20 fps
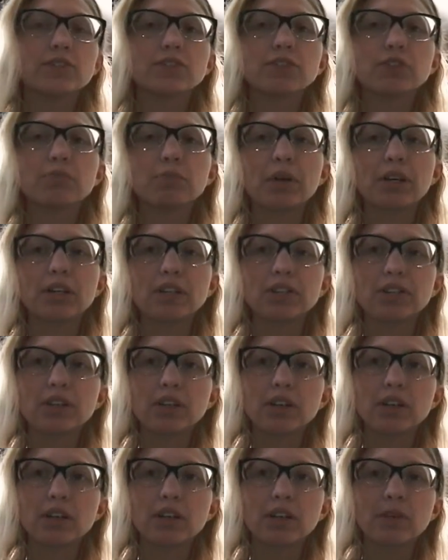the
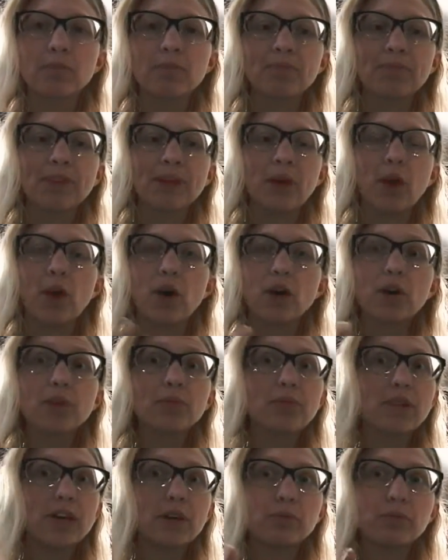spacing,
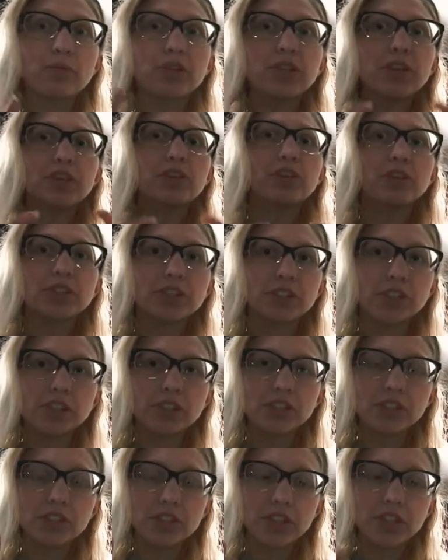all of that
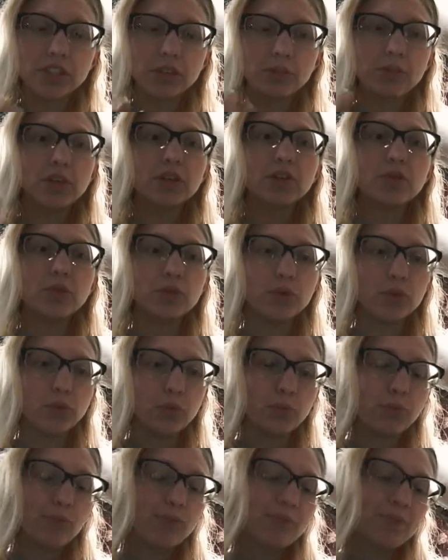ridiculousness that they make you
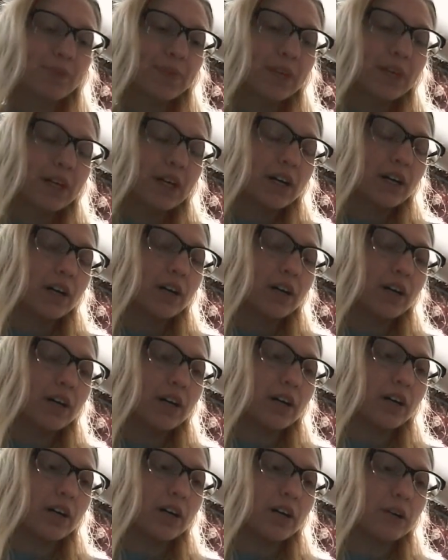do.
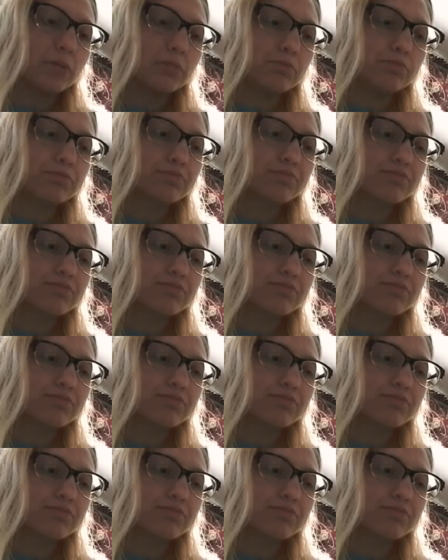I